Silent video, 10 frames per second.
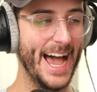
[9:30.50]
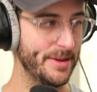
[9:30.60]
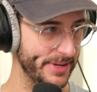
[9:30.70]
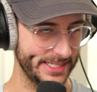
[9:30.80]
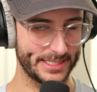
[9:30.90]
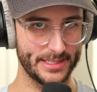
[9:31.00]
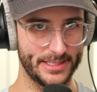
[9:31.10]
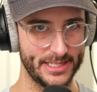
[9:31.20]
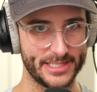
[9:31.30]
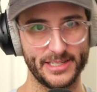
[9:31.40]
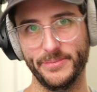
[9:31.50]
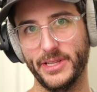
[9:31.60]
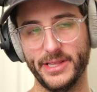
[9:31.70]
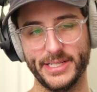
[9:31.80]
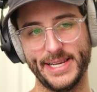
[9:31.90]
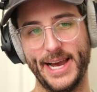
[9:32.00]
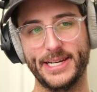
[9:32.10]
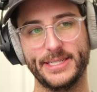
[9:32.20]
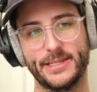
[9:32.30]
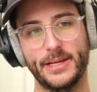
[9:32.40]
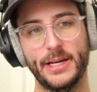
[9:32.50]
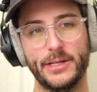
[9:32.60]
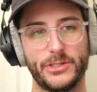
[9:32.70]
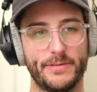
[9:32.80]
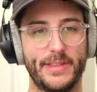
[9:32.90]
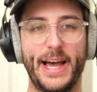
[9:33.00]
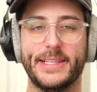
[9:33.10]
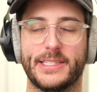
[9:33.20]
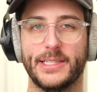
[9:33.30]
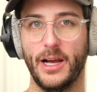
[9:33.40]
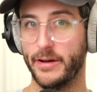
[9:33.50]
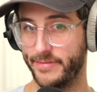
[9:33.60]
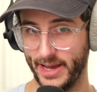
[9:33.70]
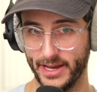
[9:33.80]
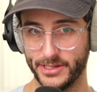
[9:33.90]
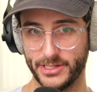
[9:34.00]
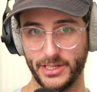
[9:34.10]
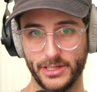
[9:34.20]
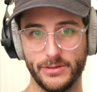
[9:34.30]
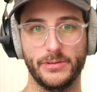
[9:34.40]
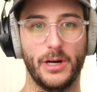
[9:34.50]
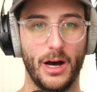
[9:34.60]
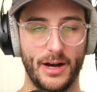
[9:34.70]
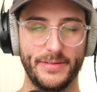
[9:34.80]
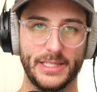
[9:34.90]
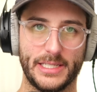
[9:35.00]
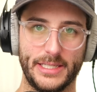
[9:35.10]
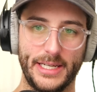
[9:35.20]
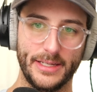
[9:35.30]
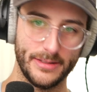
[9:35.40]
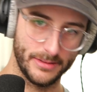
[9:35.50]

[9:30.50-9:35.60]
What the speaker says: IBIS system that this has. So if that's of value to you, obviously